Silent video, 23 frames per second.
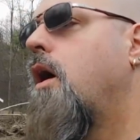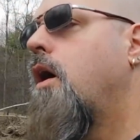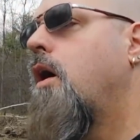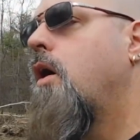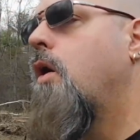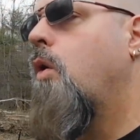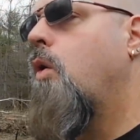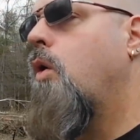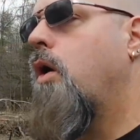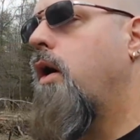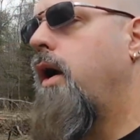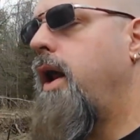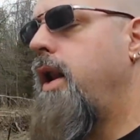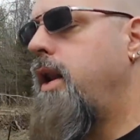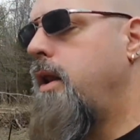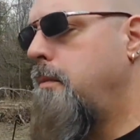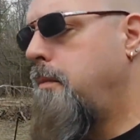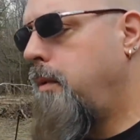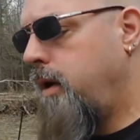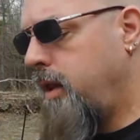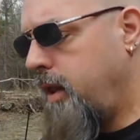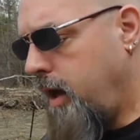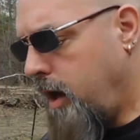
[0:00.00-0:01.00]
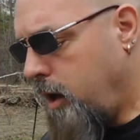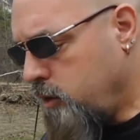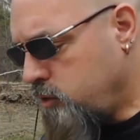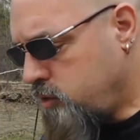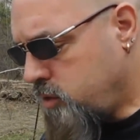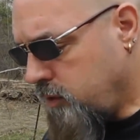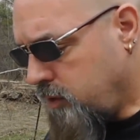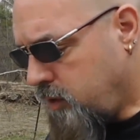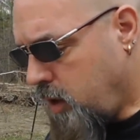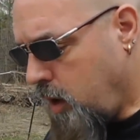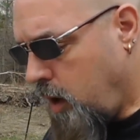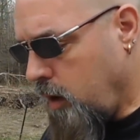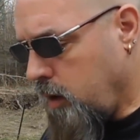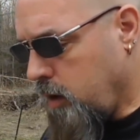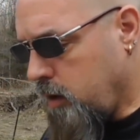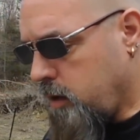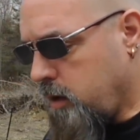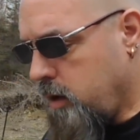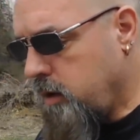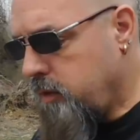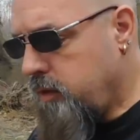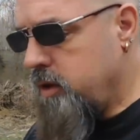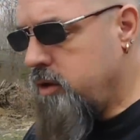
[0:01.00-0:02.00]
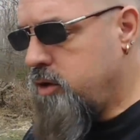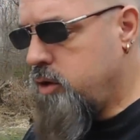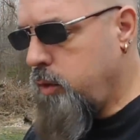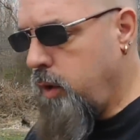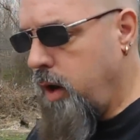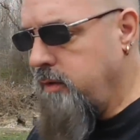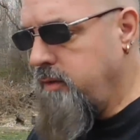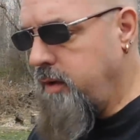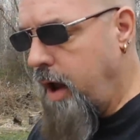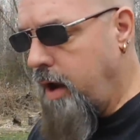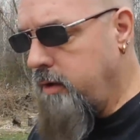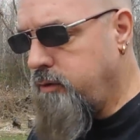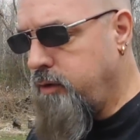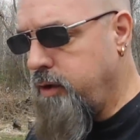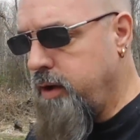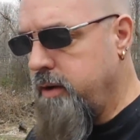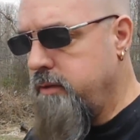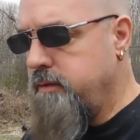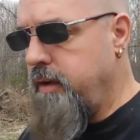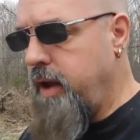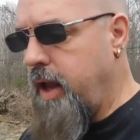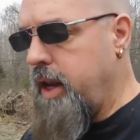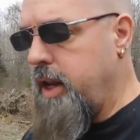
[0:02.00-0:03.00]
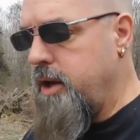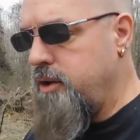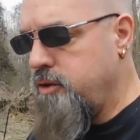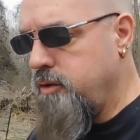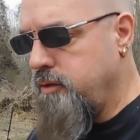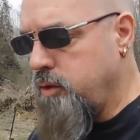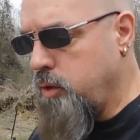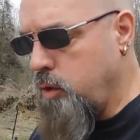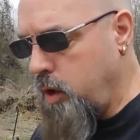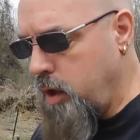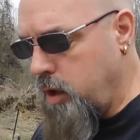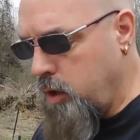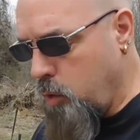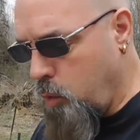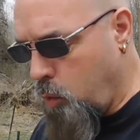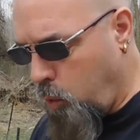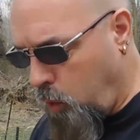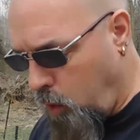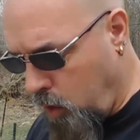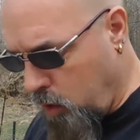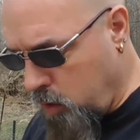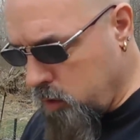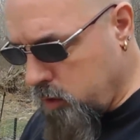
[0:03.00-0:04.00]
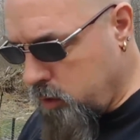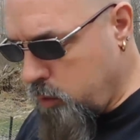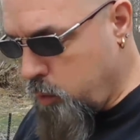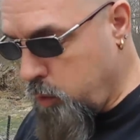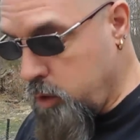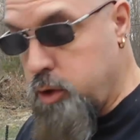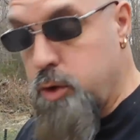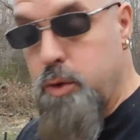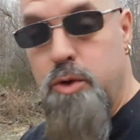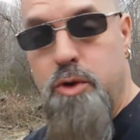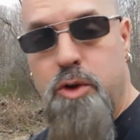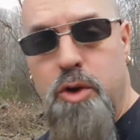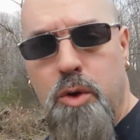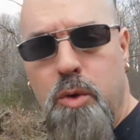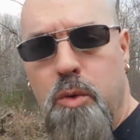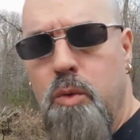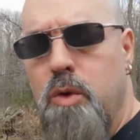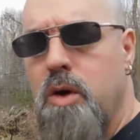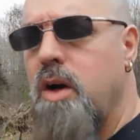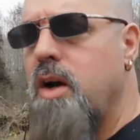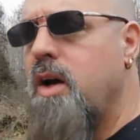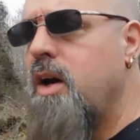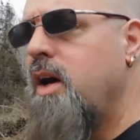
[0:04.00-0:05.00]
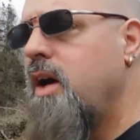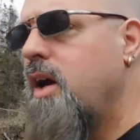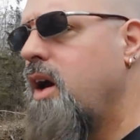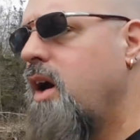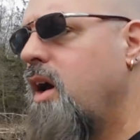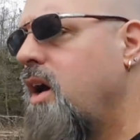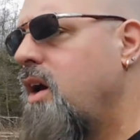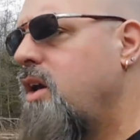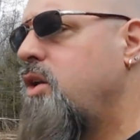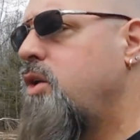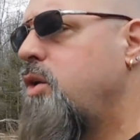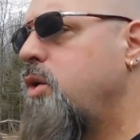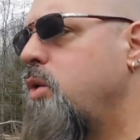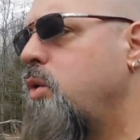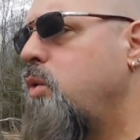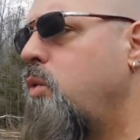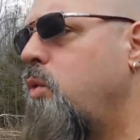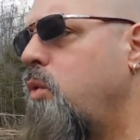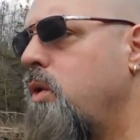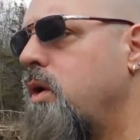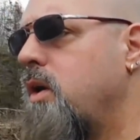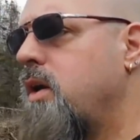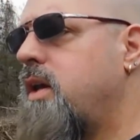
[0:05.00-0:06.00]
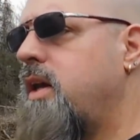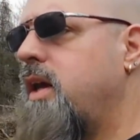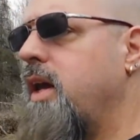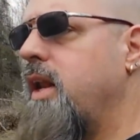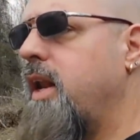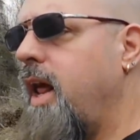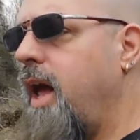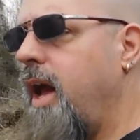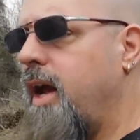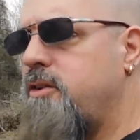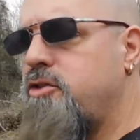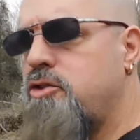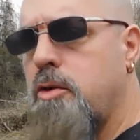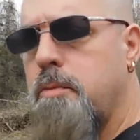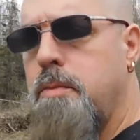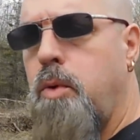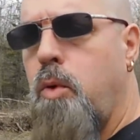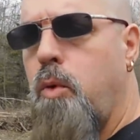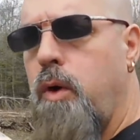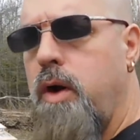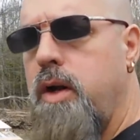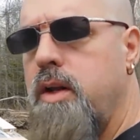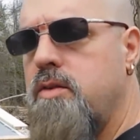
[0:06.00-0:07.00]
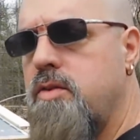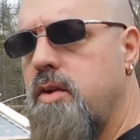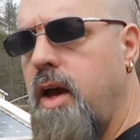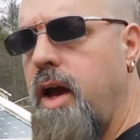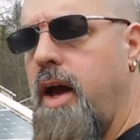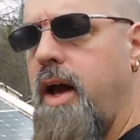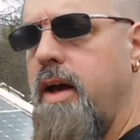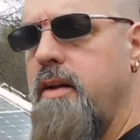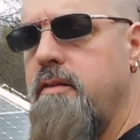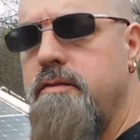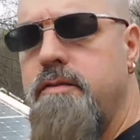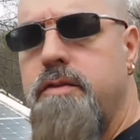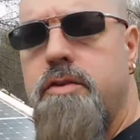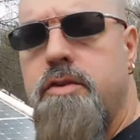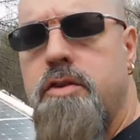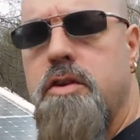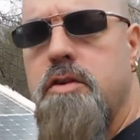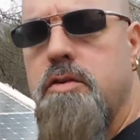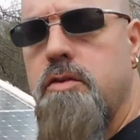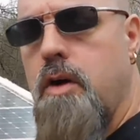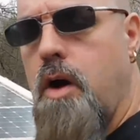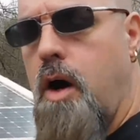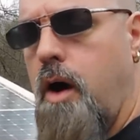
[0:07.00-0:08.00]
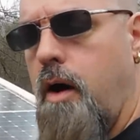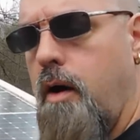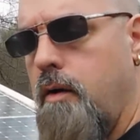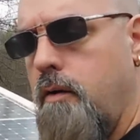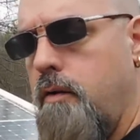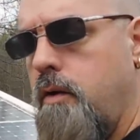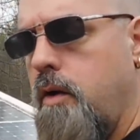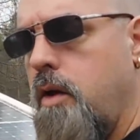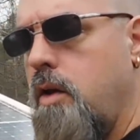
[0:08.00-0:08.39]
or anybody else of color, that you have every advantage of, in the world, which you do. You get extra points on uh,